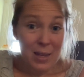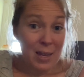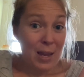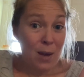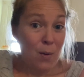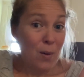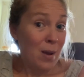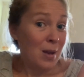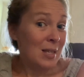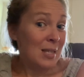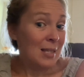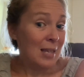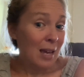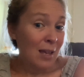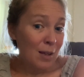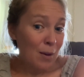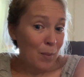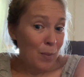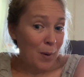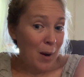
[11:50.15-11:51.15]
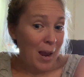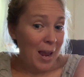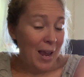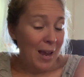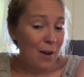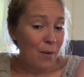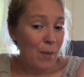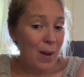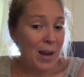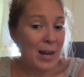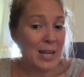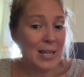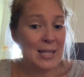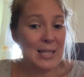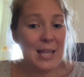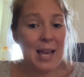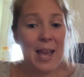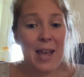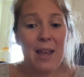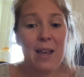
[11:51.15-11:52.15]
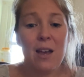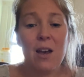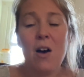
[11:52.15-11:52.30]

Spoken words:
like we celebrate when it's like,